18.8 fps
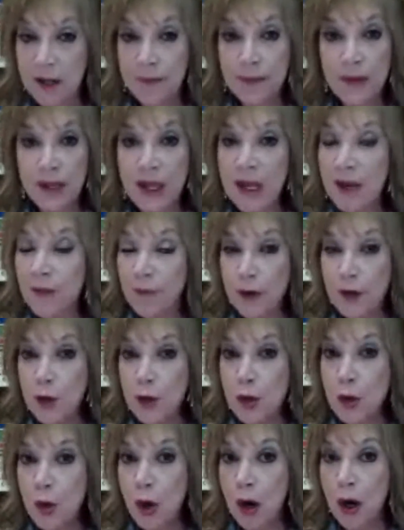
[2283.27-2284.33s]
If you
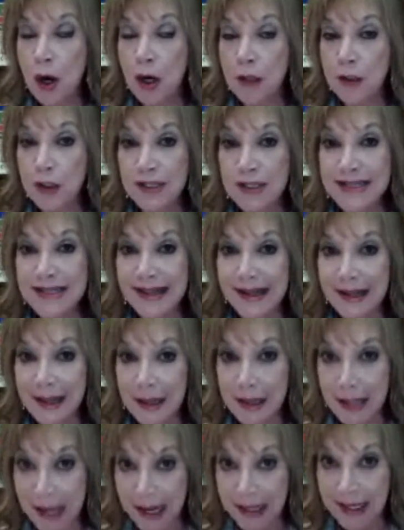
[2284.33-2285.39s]
are just
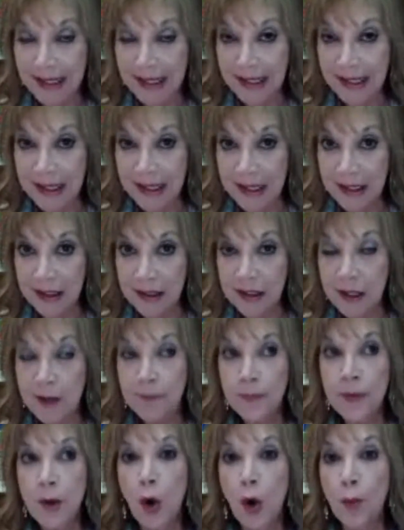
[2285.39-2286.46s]
locking in
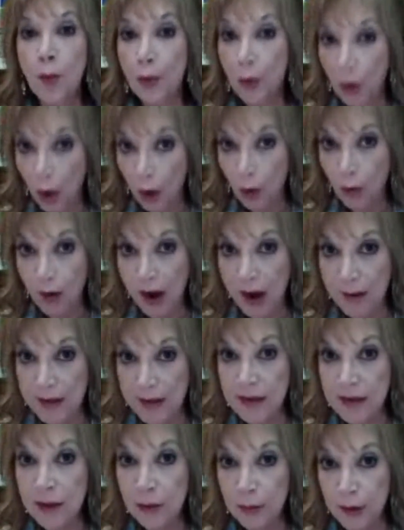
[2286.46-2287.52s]
or programming
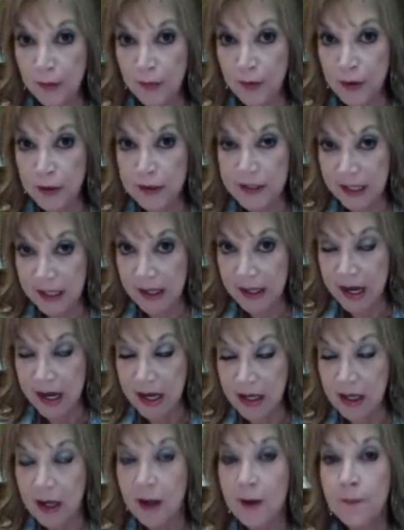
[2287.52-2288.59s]
the three finger technique
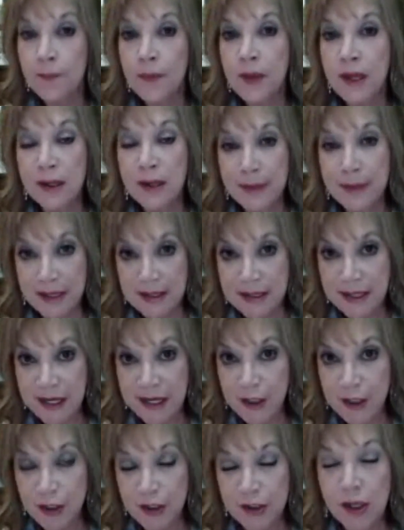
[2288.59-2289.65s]
in a
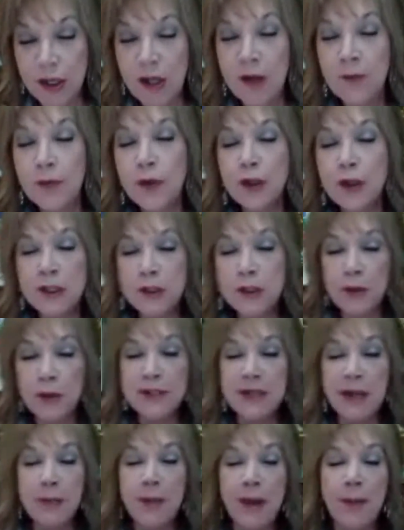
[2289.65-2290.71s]
meditation, you just want to say,
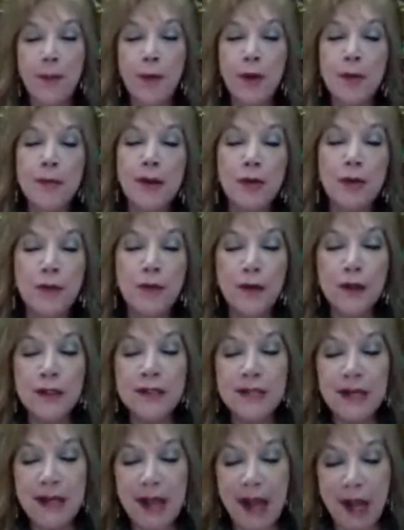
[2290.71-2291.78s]
by putting my three fingers
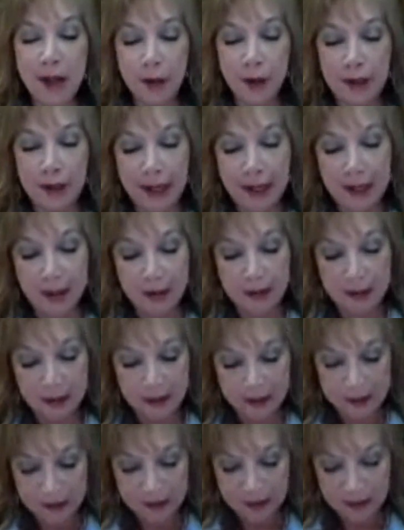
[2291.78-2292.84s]
together like
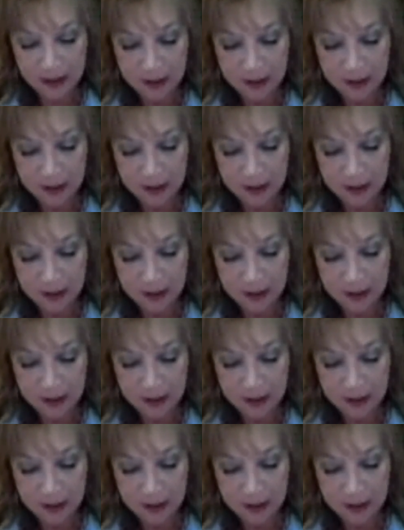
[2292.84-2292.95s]
this,